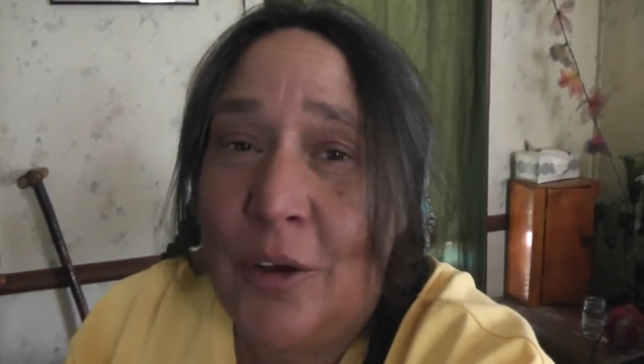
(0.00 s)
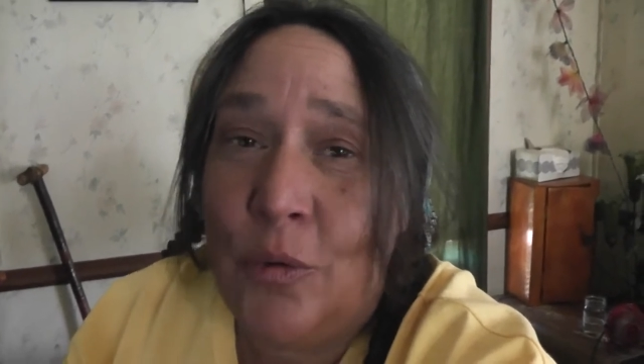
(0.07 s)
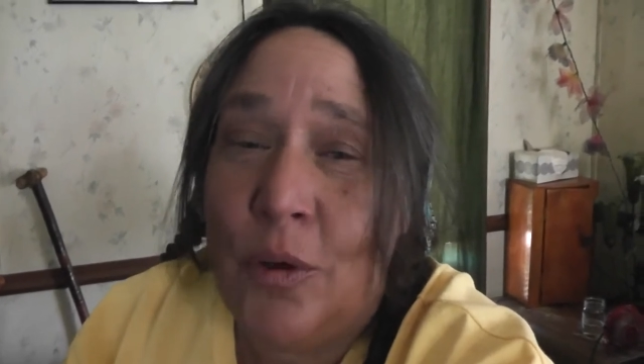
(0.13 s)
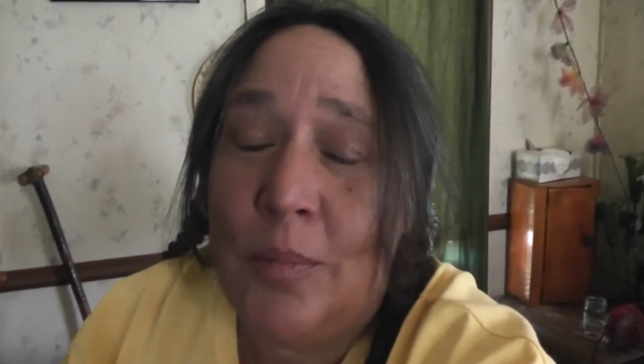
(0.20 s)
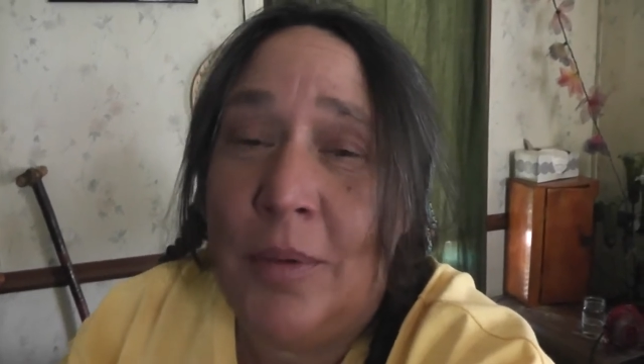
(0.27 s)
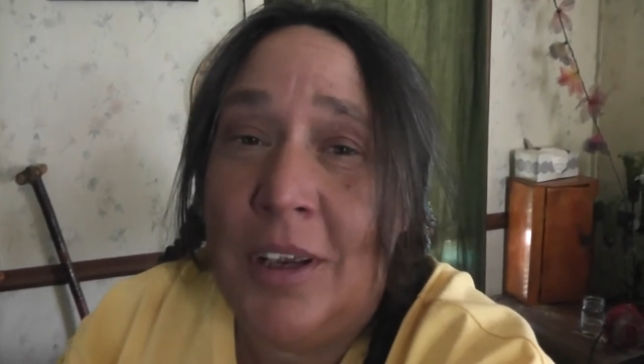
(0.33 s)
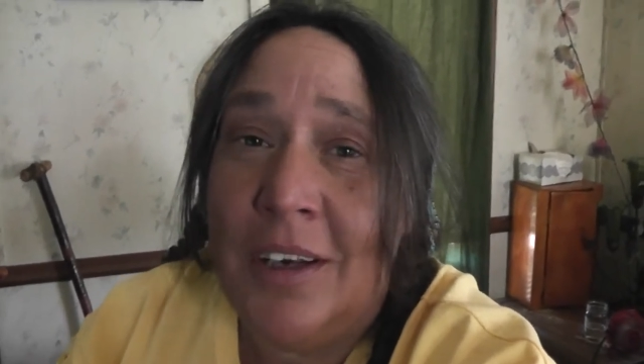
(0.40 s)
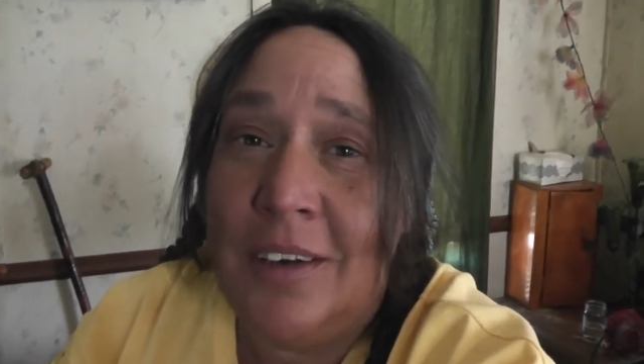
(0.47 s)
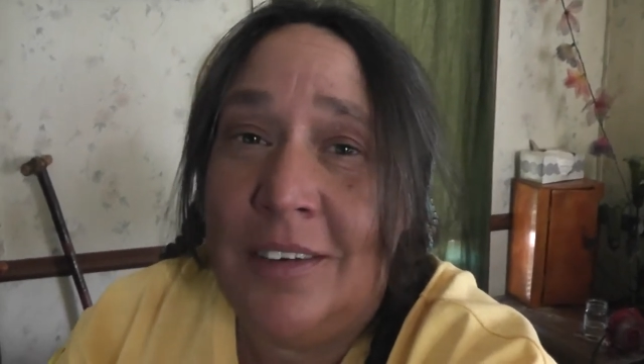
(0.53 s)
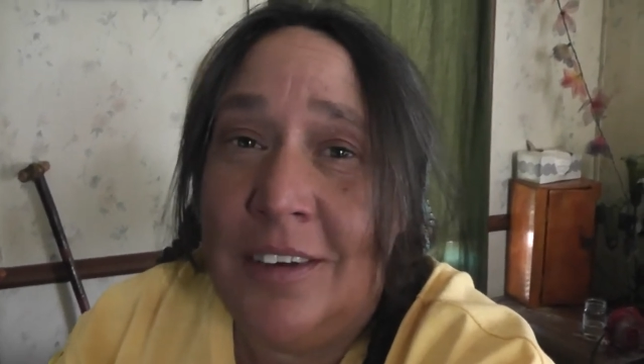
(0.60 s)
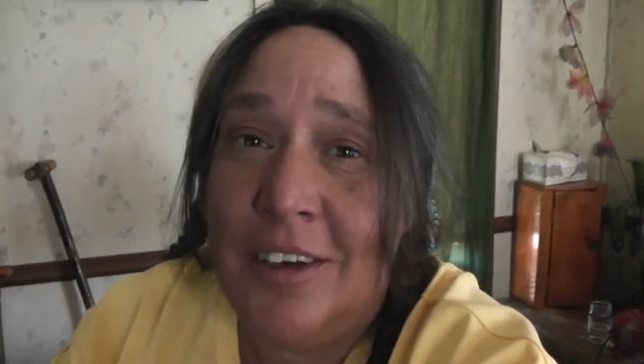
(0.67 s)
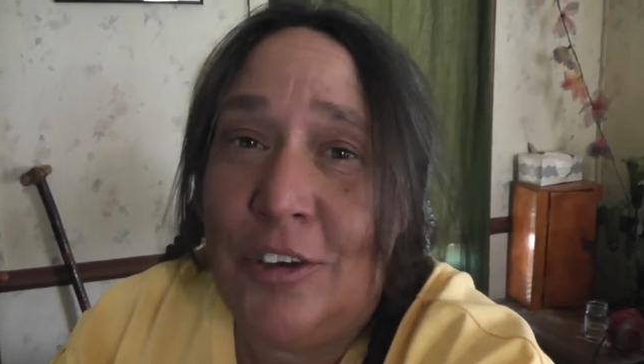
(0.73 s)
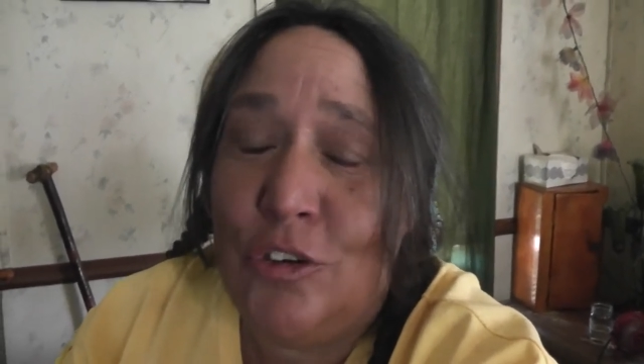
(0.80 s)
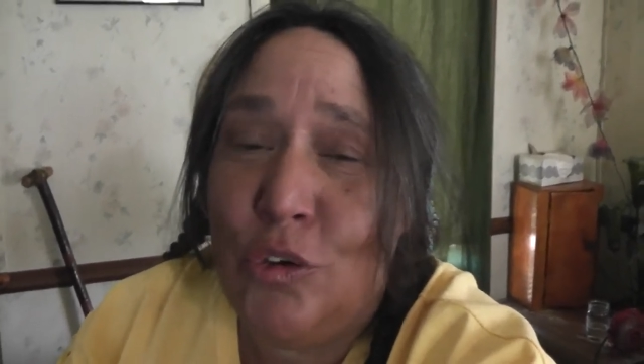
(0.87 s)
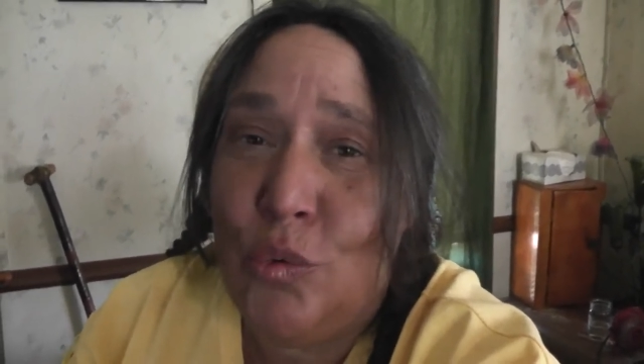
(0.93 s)
quit being a
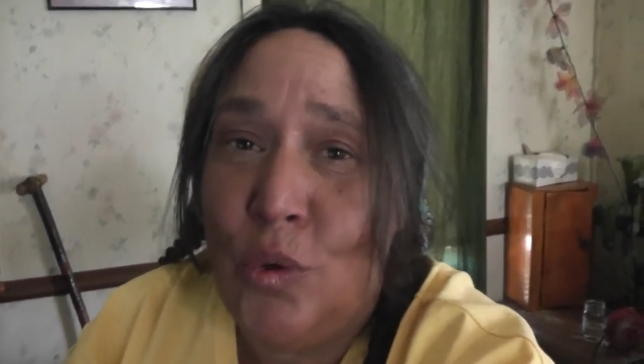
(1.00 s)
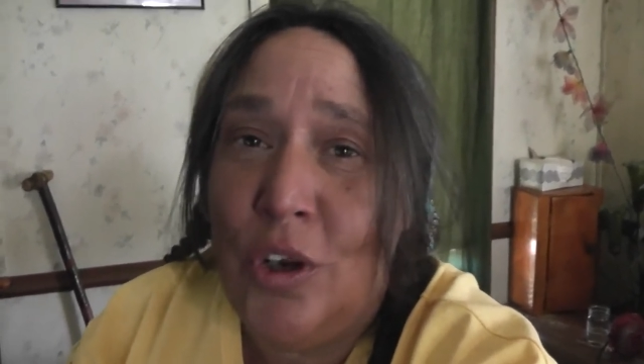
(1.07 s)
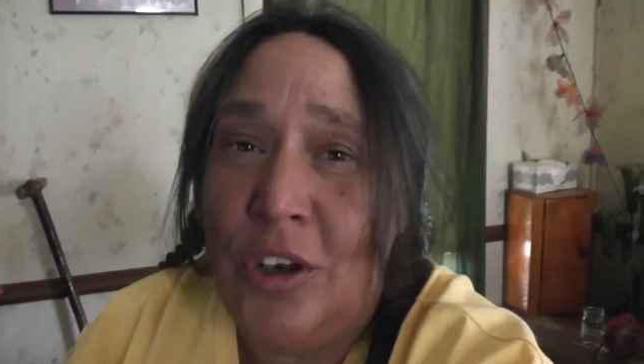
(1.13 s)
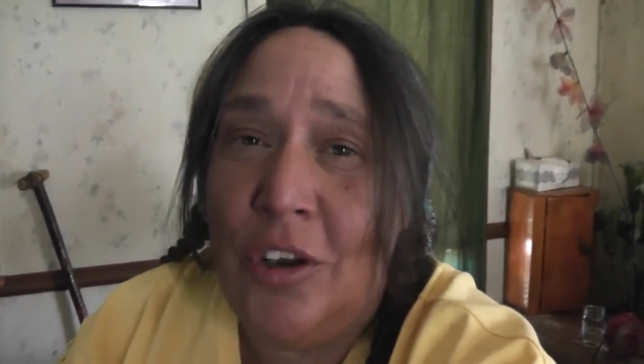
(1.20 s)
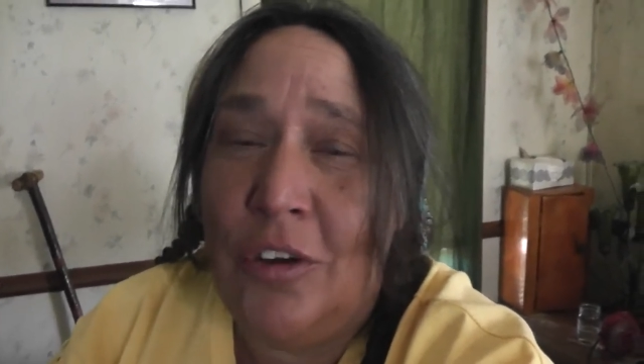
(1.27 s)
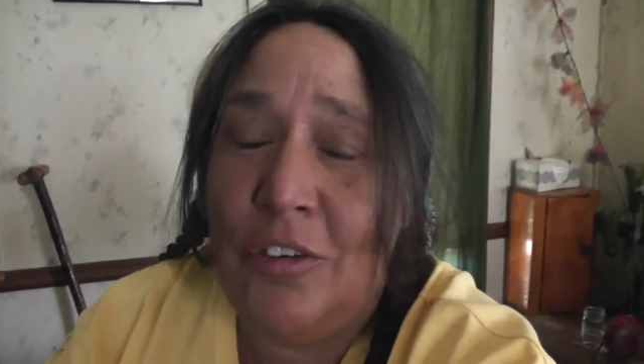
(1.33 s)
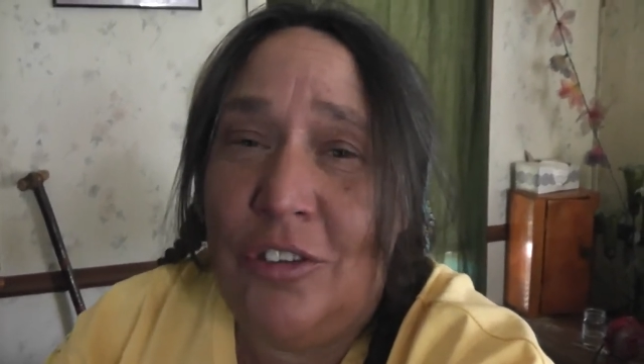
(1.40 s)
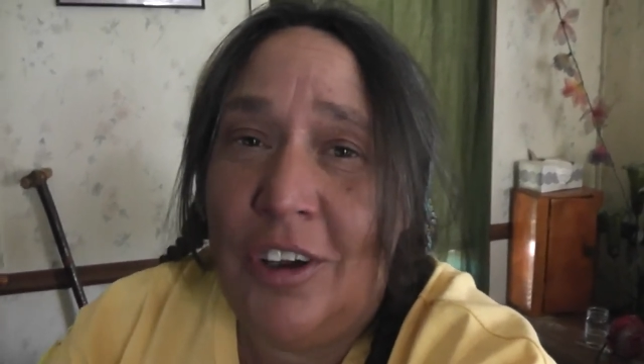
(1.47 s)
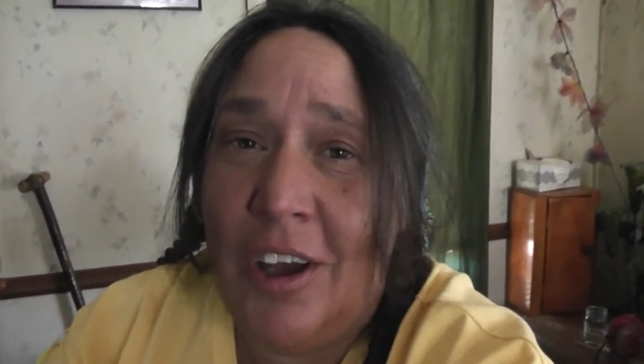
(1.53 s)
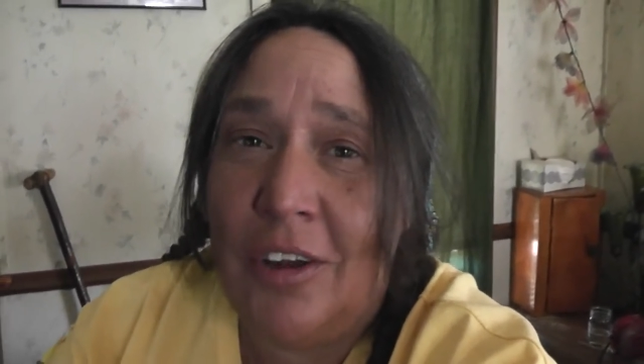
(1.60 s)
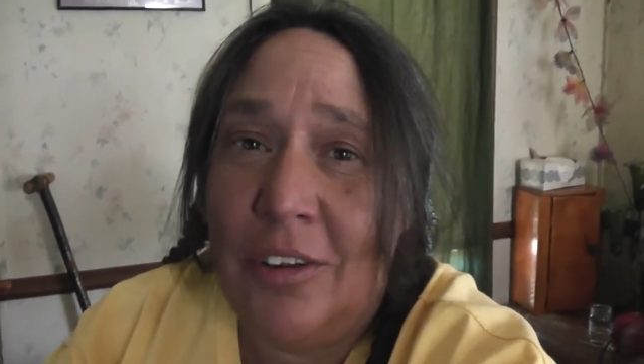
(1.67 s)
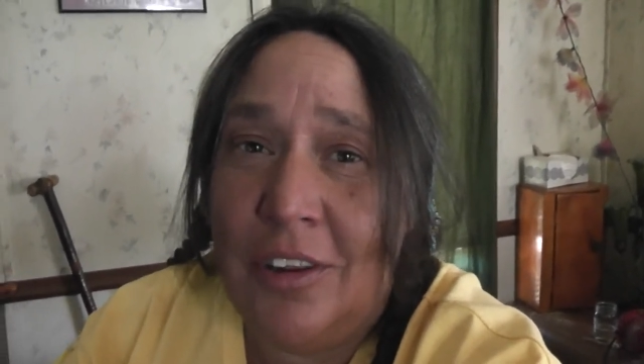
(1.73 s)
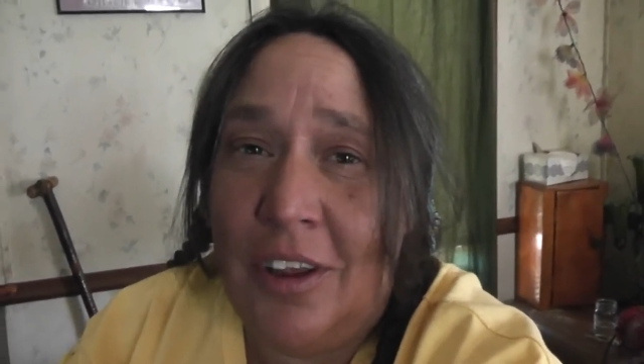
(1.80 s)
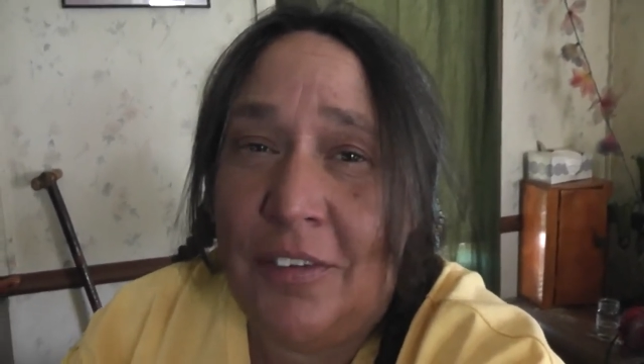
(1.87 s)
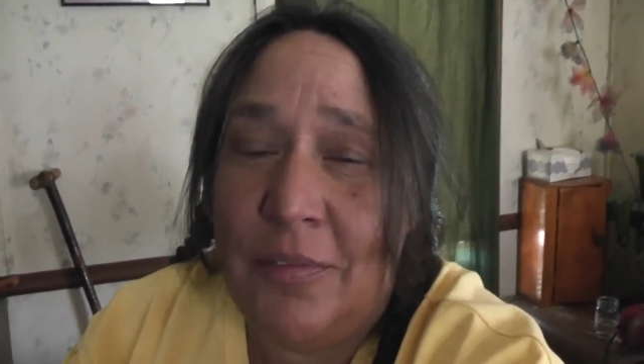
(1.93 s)
teacher when No
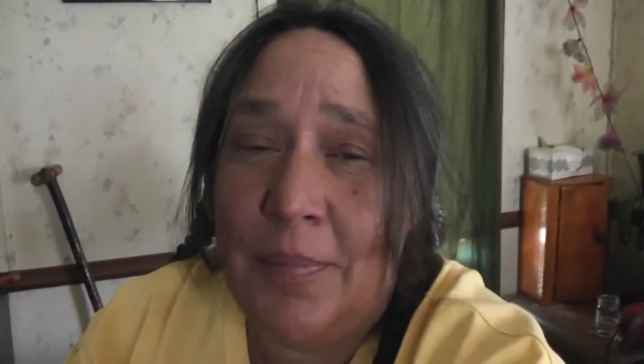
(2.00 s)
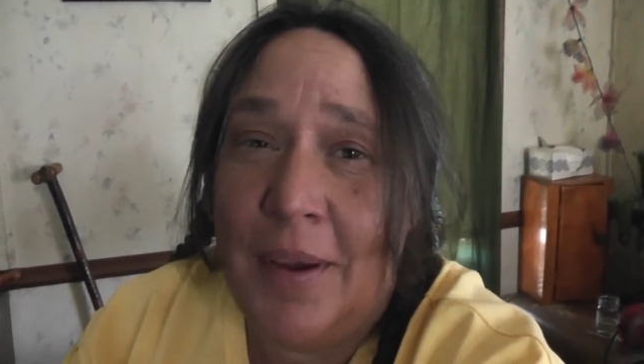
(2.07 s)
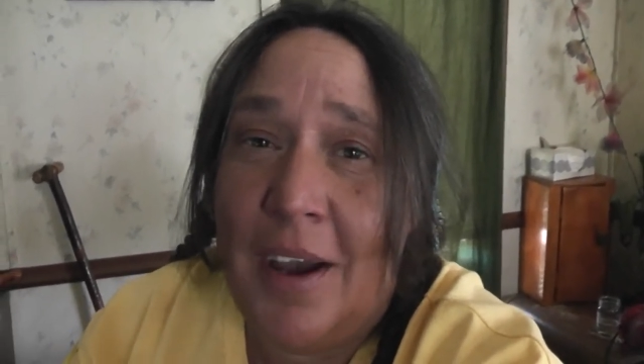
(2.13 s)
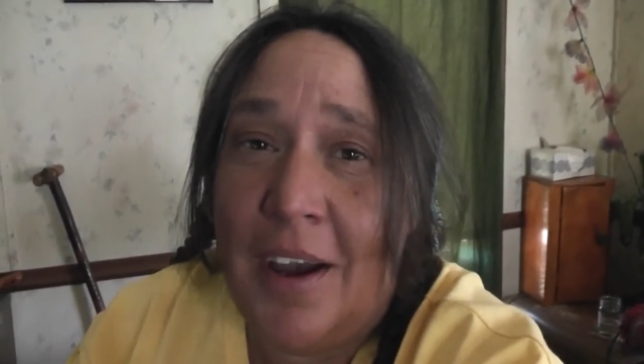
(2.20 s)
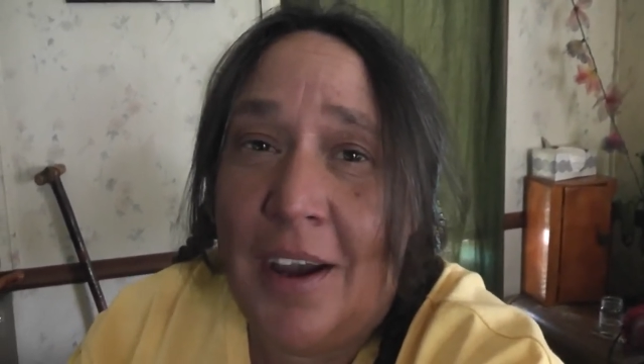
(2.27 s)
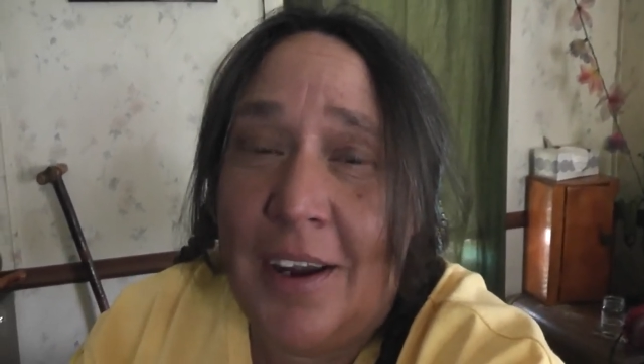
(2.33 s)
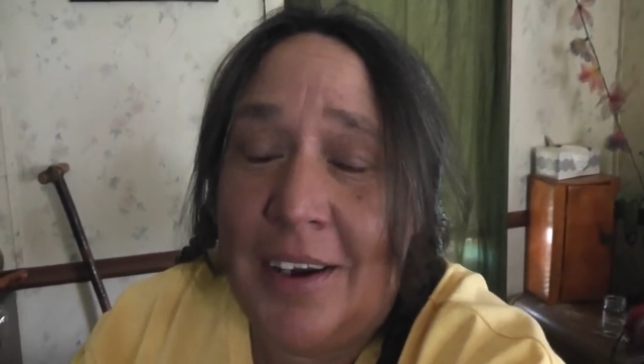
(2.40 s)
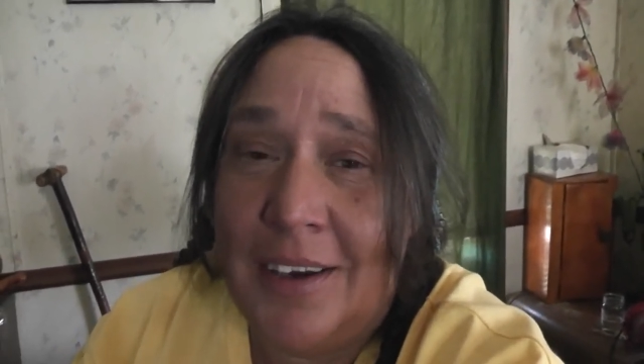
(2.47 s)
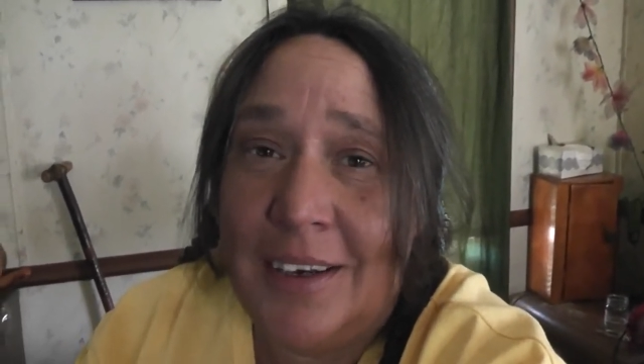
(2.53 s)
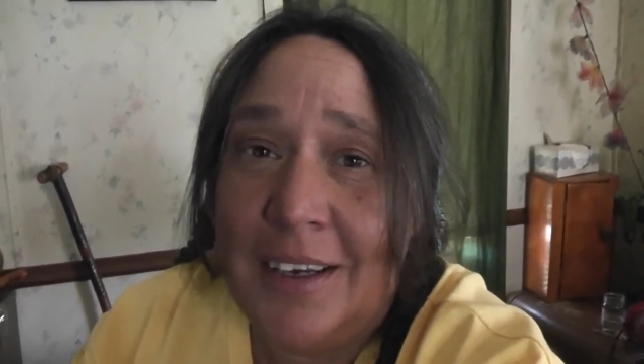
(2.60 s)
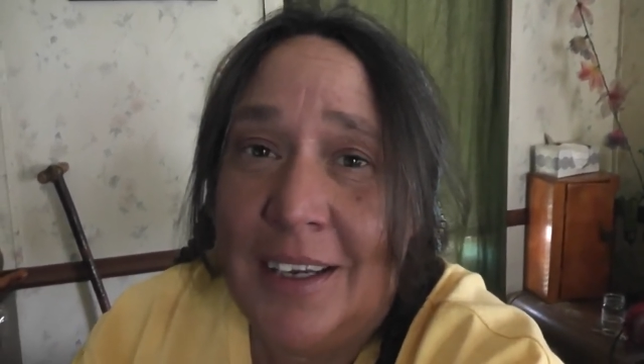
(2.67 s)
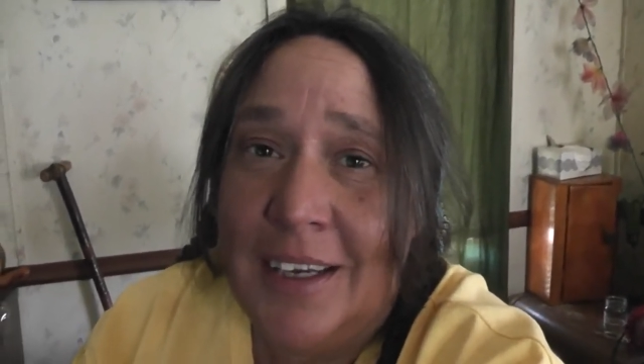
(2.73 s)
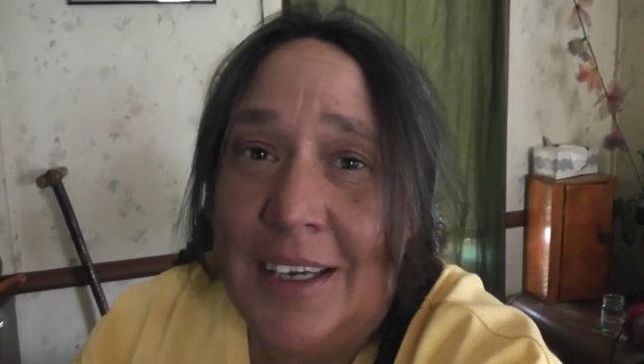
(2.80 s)
Child Left Behind